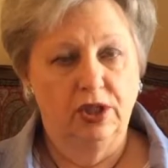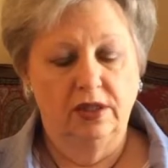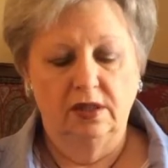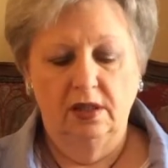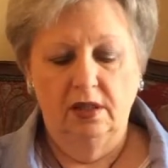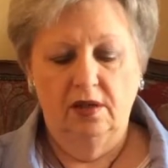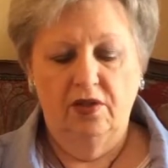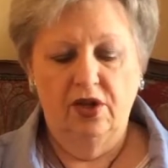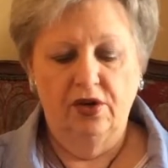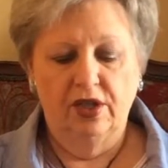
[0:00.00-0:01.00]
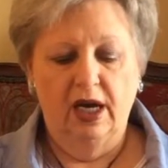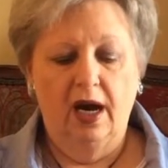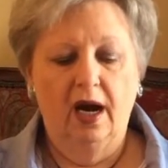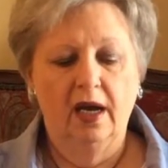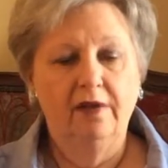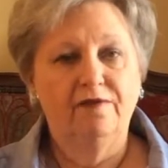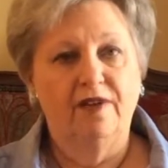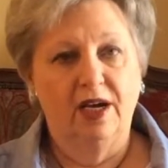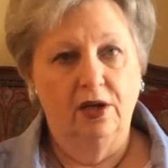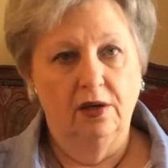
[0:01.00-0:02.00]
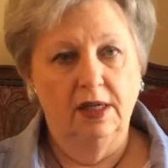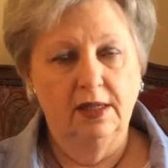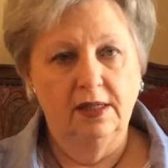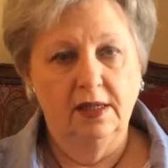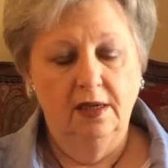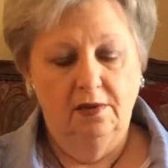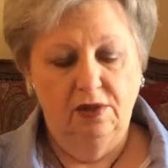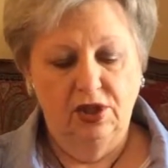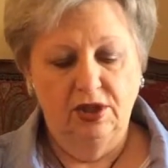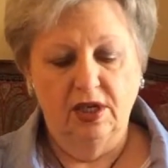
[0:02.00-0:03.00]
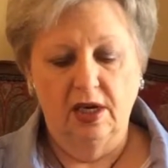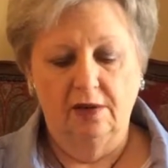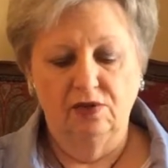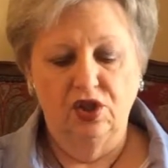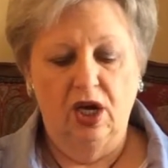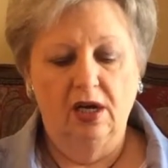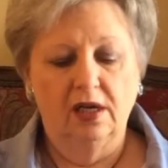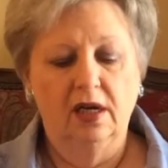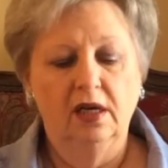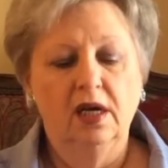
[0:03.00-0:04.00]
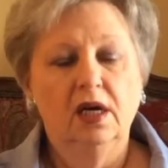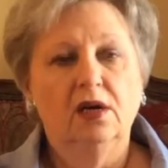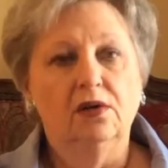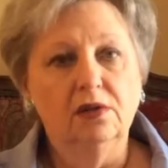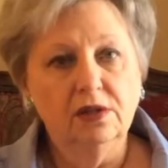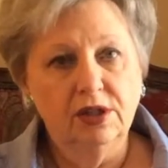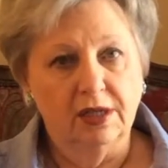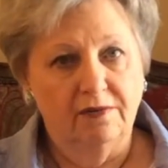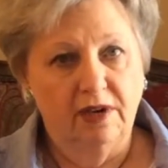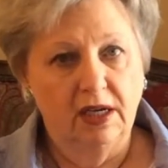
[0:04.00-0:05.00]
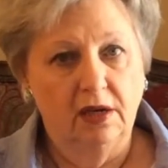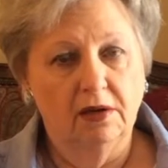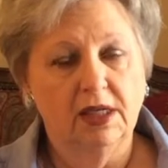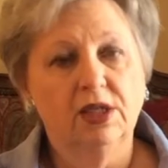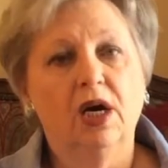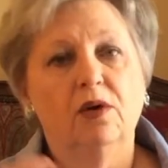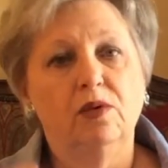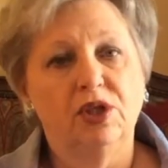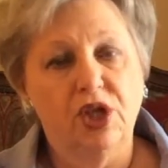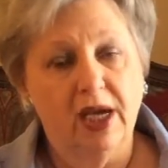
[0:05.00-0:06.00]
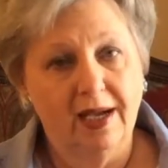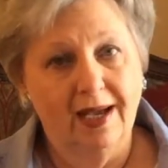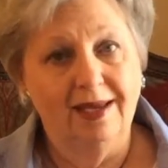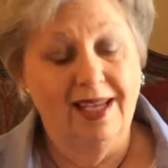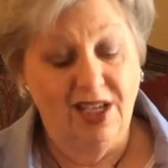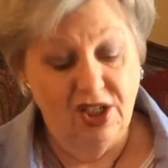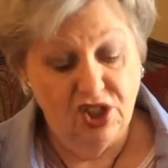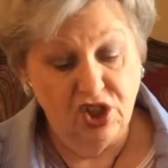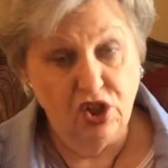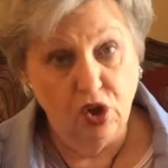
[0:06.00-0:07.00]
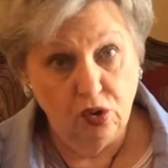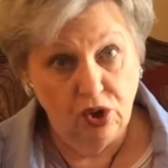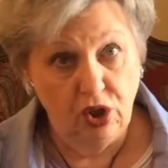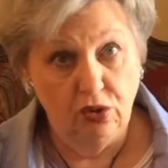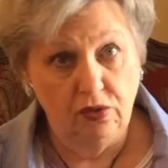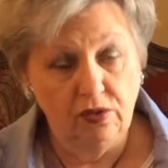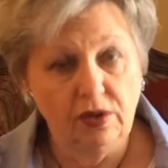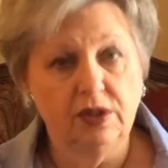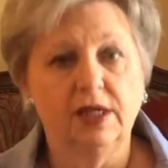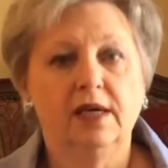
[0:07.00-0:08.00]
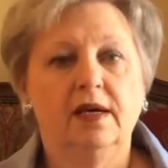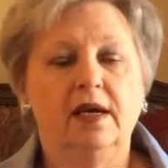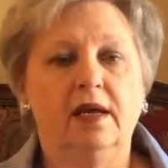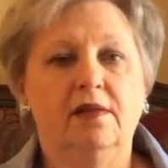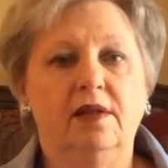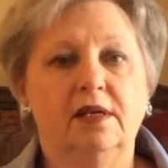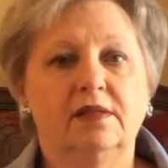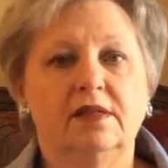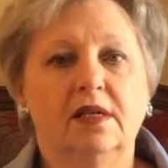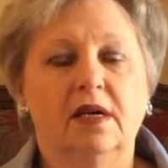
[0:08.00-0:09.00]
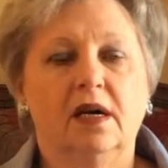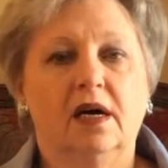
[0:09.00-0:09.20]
is third eye, violet, which is crown chakra, ultraviolet, which again it is not used in this